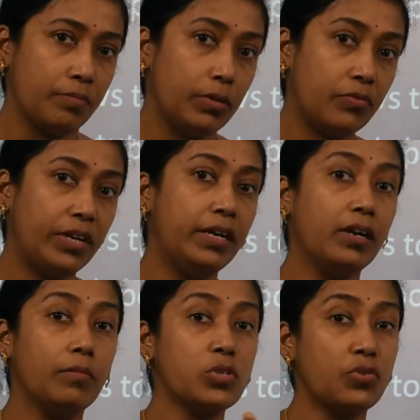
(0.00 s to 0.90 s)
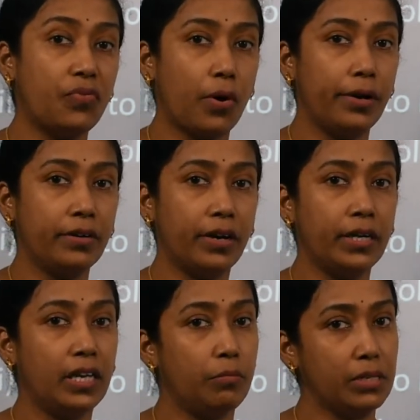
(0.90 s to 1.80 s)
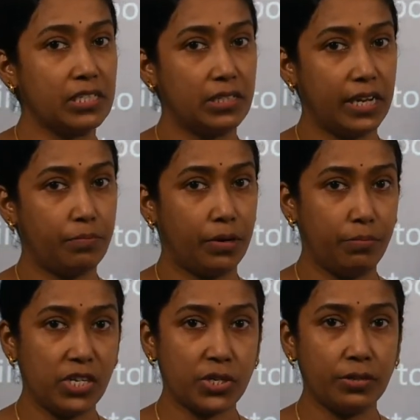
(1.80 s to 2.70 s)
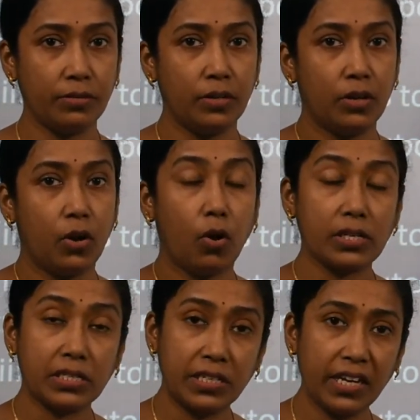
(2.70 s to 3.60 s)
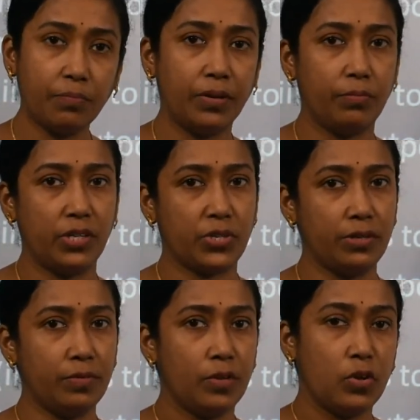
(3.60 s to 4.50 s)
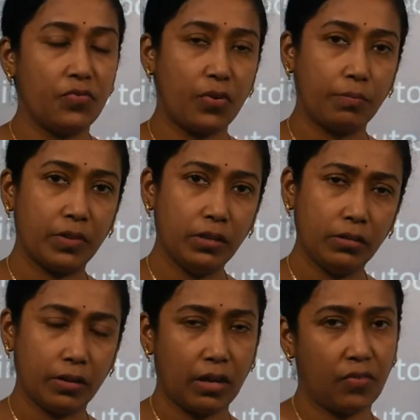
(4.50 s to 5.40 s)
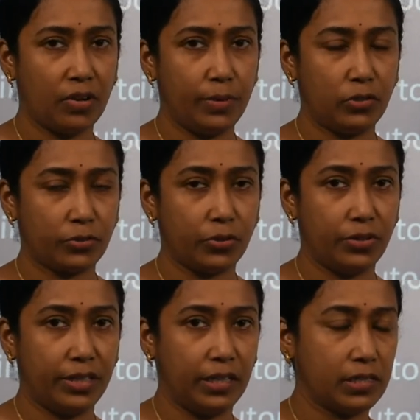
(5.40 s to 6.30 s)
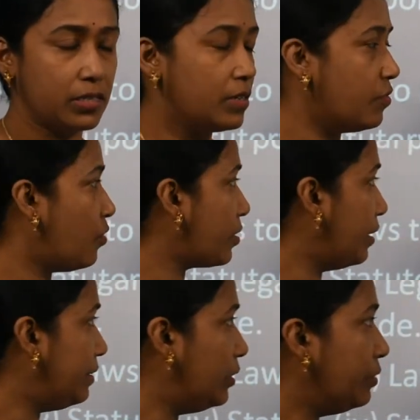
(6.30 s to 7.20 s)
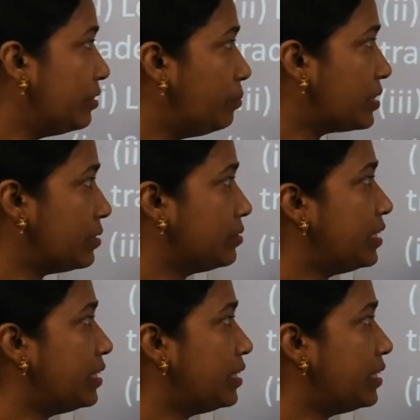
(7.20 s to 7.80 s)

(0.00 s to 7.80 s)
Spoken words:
But when it comes to foreign trade, he must take permission or seek permission from the government authorities for continuing the business.